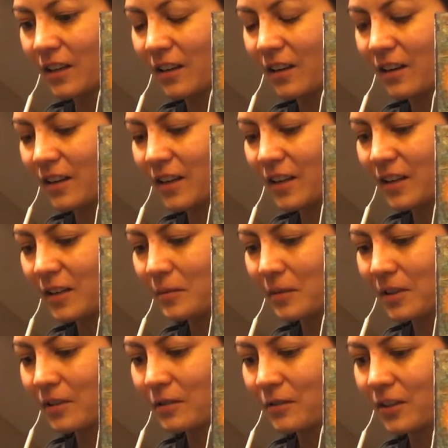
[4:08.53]
I am
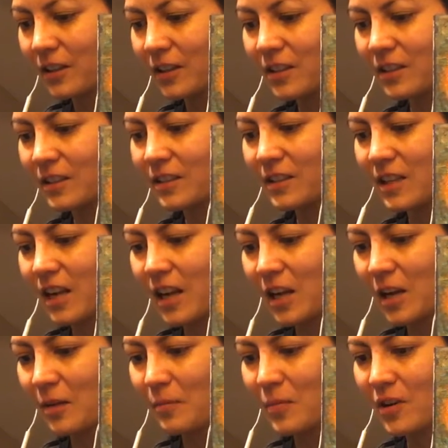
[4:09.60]
going to find his
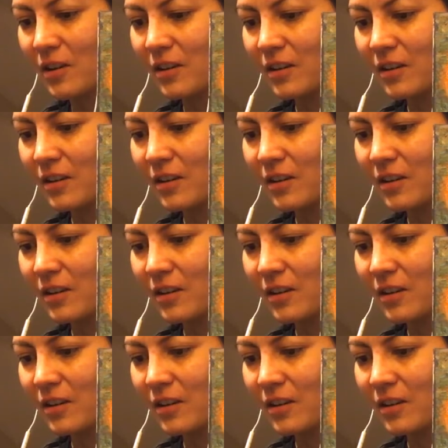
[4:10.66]
name.